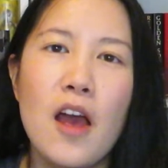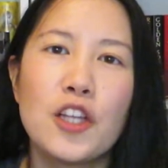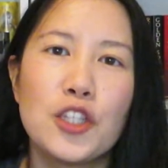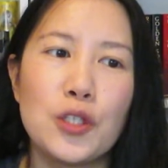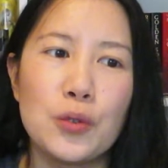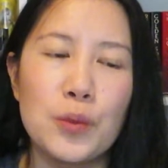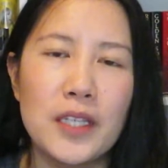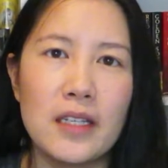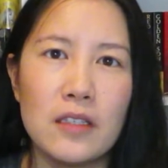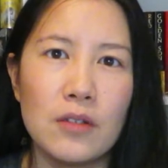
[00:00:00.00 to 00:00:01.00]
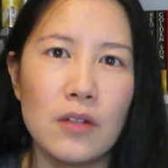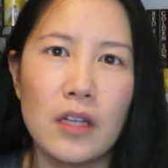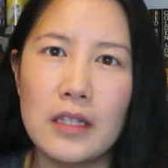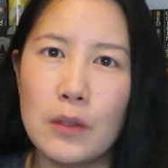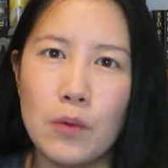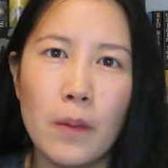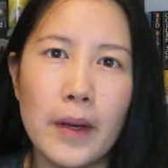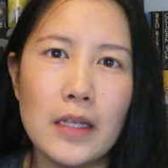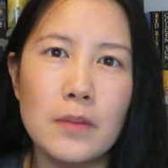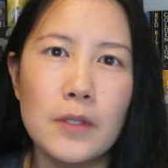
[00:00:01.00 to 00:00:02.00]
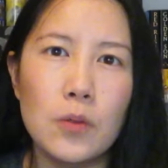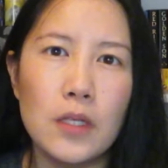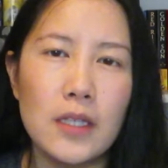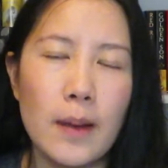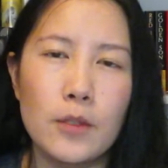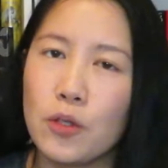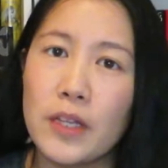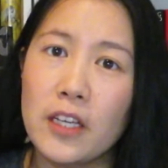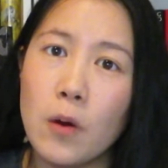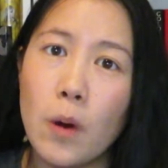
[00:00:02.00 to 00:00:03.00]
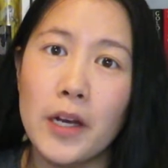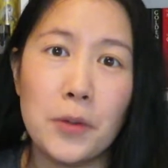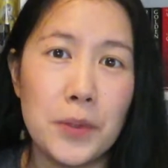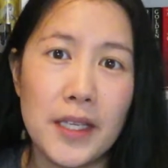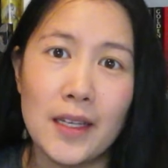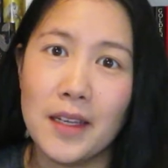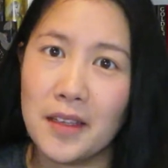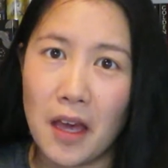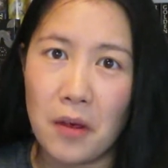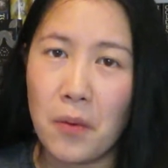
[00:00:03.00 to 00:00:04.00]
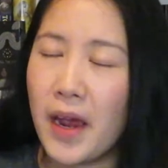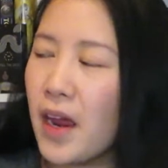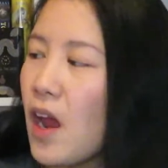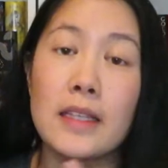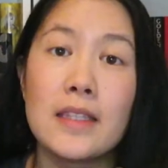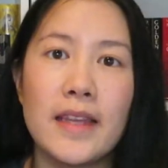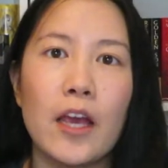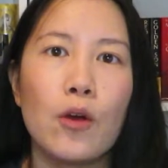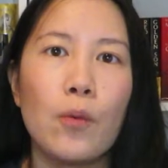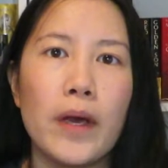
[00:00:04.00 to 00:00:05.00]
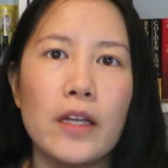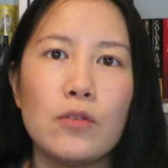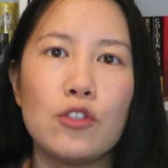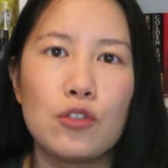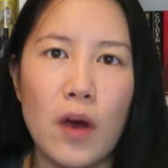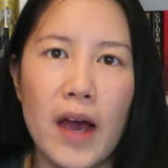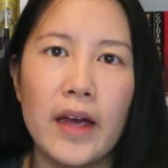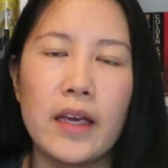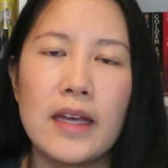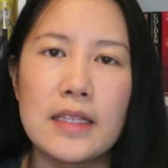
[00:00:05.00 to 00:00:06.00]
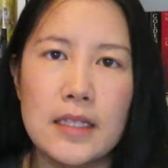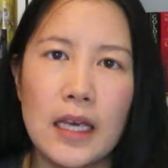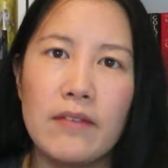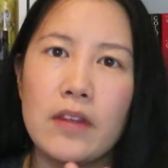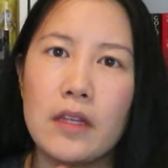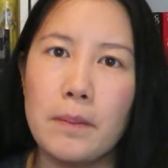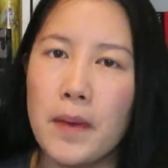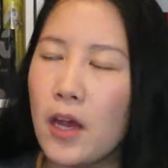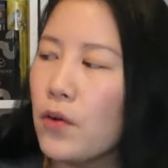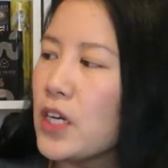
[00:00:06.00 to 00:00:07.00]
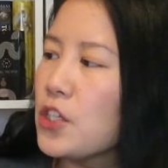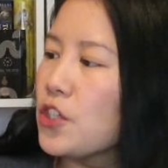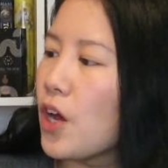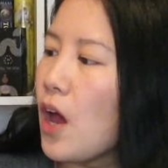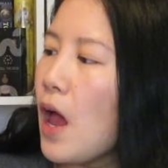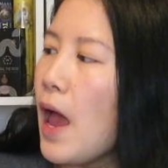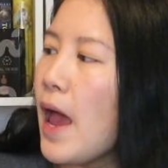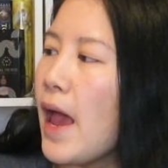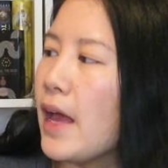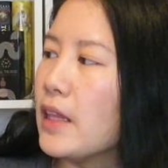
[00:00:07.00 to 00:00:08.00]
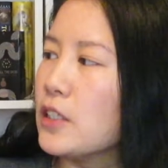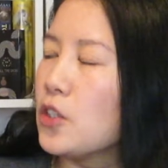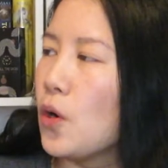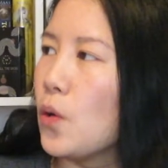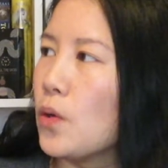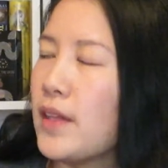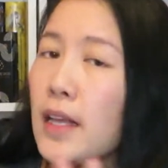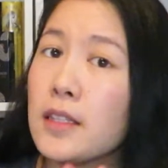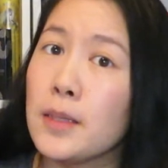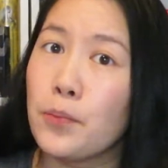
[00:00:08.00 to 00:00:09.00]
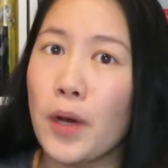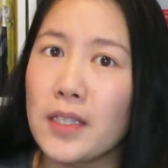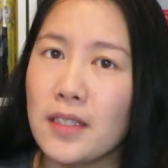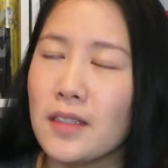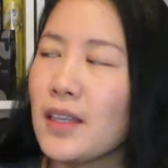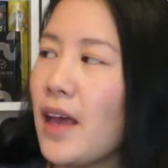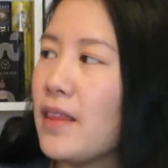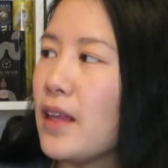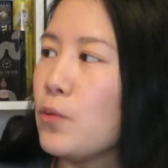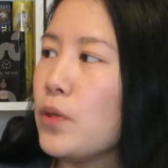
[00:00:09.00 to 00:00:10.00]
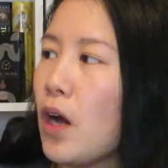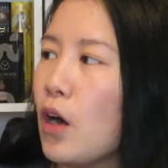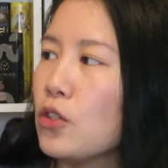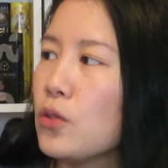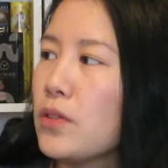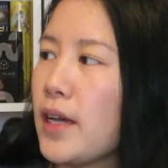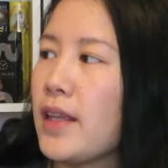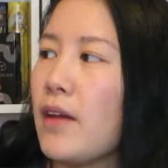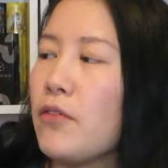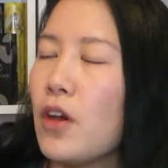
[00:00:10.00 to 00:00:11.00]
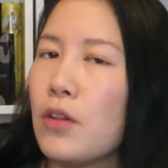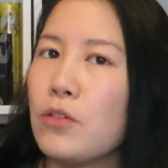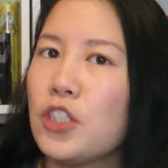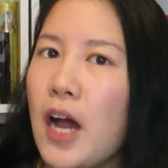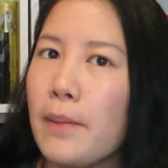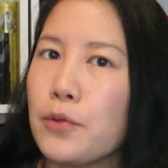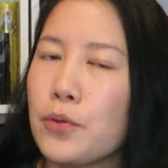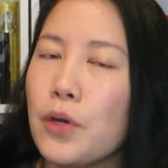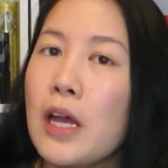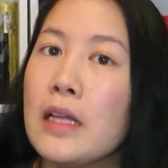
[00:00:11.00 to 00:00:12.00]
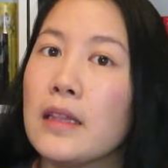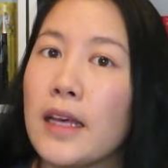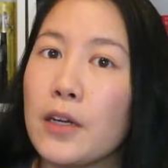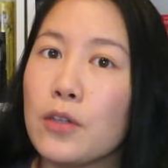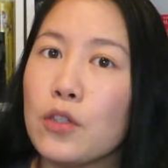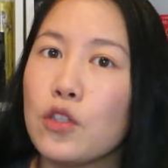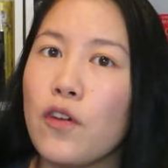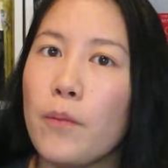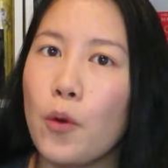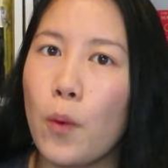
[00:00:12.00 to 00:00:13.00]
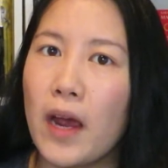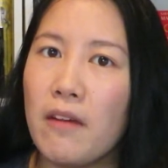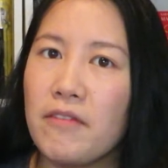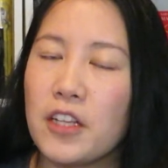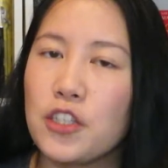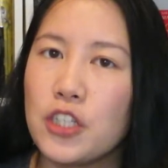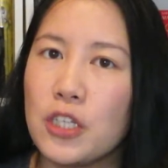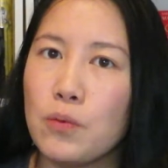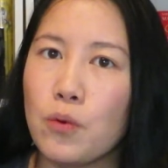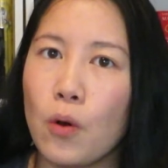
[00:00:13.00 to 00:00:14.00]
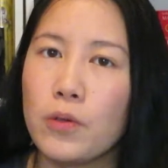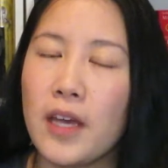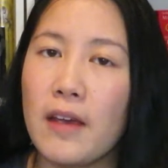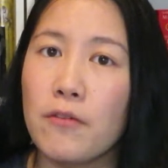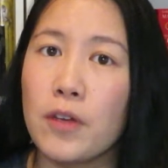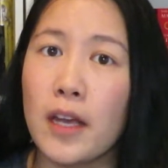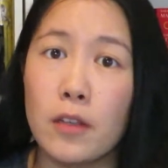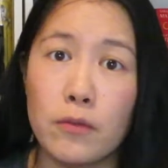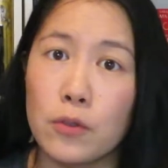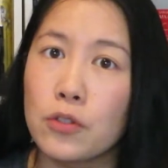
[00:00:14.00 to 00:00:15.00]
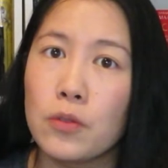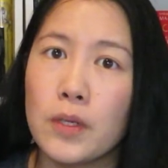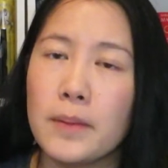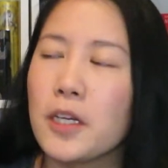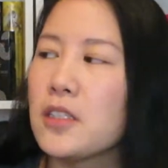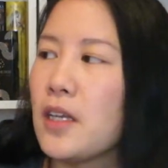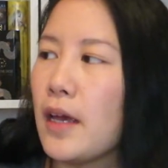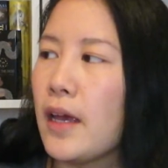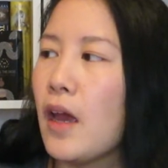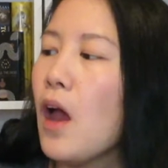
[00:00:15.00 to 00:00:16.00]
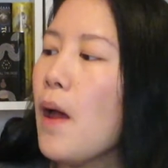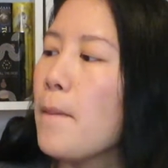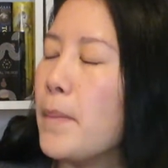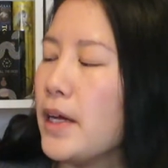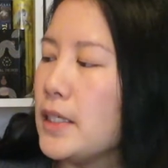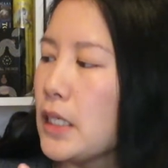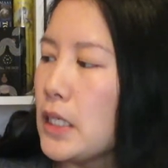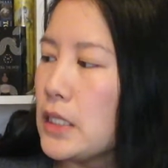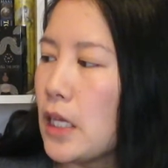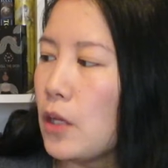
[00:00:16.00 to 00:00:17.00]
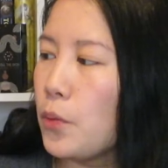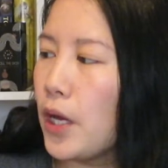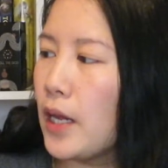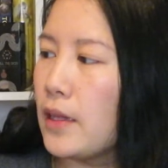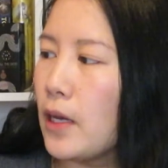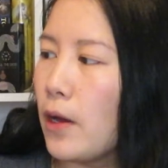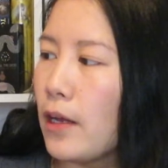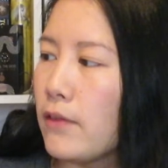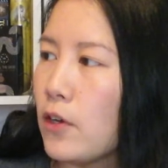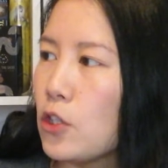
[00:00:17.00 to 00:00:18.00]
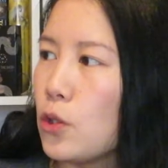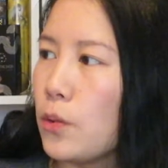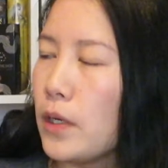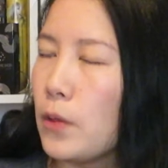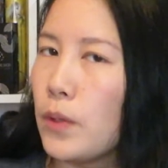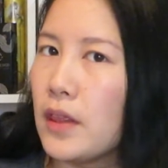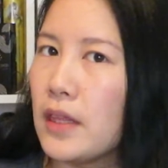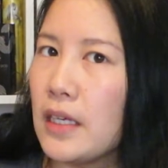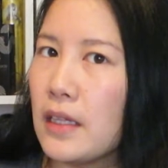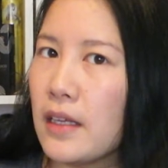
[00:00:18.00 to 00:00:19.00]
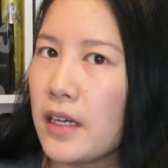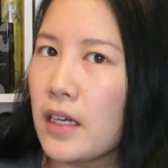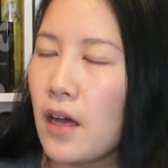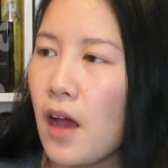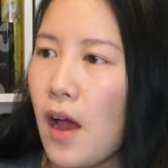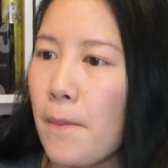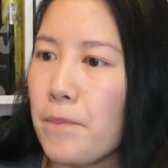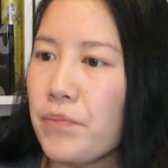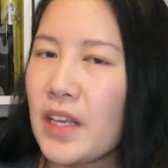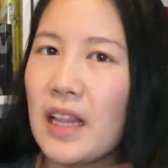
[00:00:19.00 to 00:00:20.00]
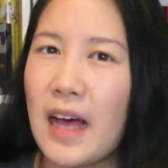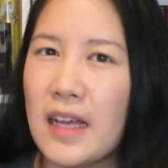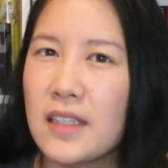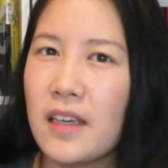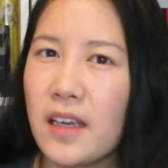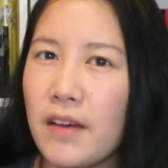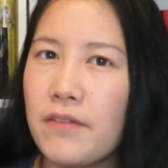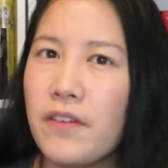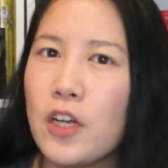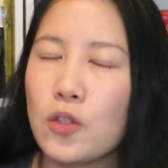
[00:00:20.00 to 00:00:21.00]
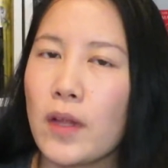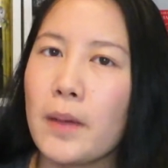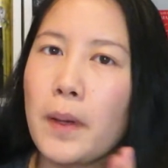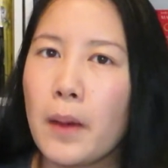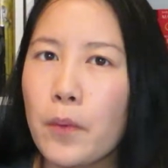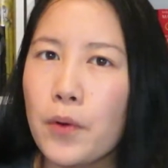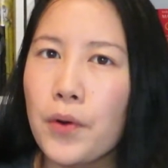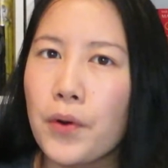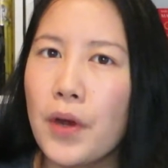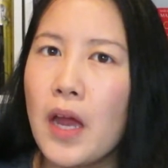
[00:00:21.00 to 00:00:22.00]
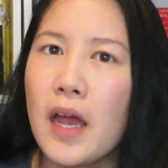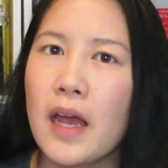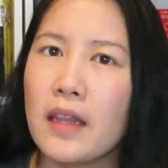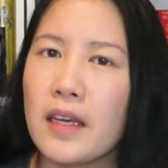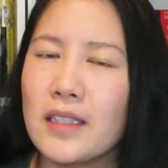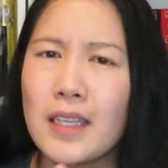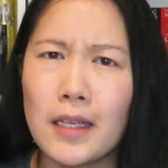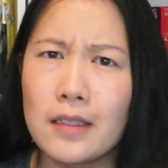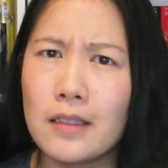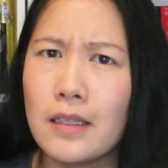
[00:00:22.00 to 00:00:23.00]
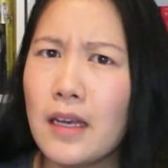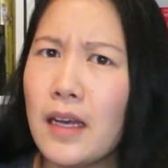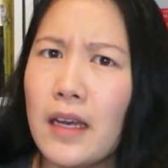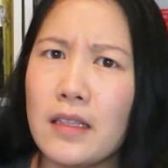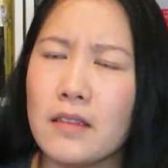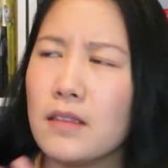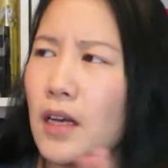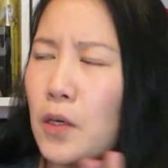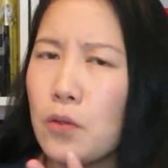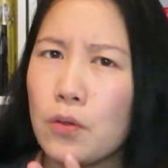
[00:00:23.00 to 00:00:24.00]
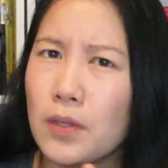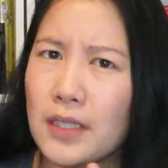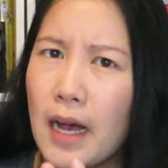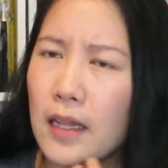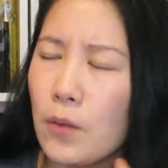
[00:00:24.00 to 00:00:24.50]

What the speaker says: to rekindle the romance between them, so they go on a weekend getaway. It's their way to try and save the marriage. And so that's the present, and then we also get every other chapter letters from the wife that she wrote every anniversary, because they basically celebrated their anniversary with the like classic gift, so like paper and like tin and I don't know exactly